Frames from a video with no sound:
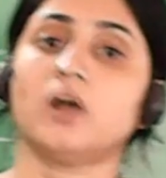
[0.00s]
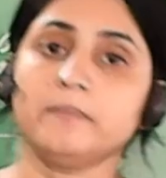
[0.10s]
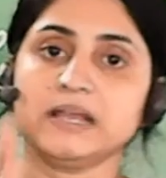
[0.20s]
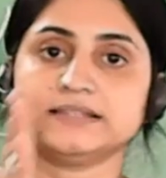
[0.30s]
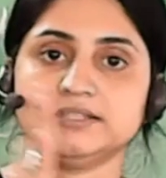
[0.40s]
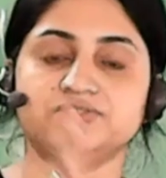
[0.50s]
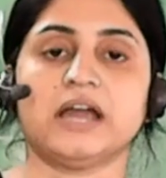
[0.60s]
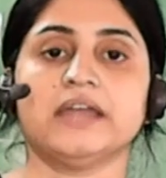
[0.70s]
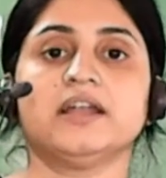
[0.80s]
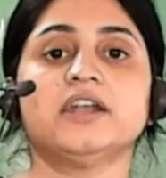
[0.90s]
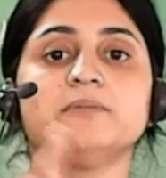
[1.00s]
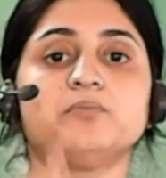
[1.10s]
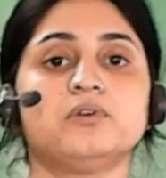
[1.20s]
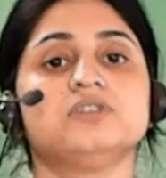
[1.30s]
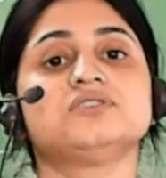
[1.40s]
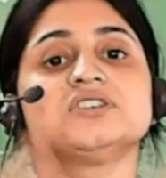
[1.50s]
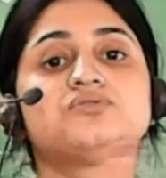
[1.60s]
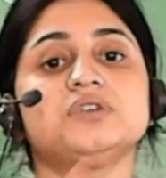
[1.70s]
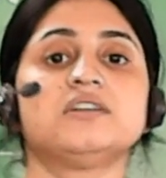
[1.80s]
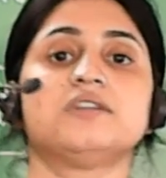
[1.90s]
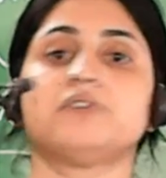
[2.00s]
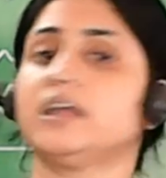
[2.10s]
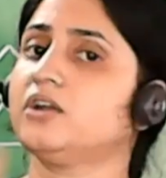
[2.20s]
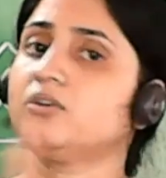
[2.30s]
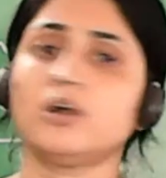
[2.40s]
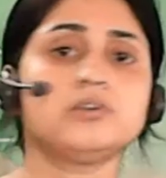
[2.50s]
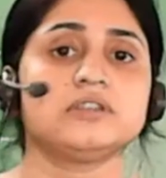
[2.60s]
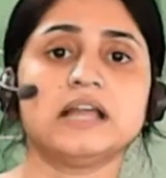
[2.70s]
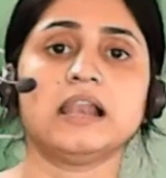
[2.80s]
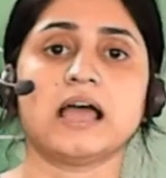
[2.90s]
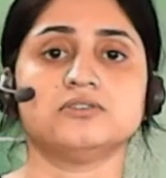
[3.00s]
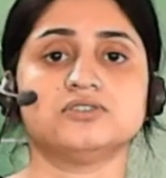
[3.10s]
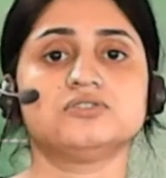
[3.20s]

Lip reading: Obviously, tiger reproduces with the tiger, not with the lion.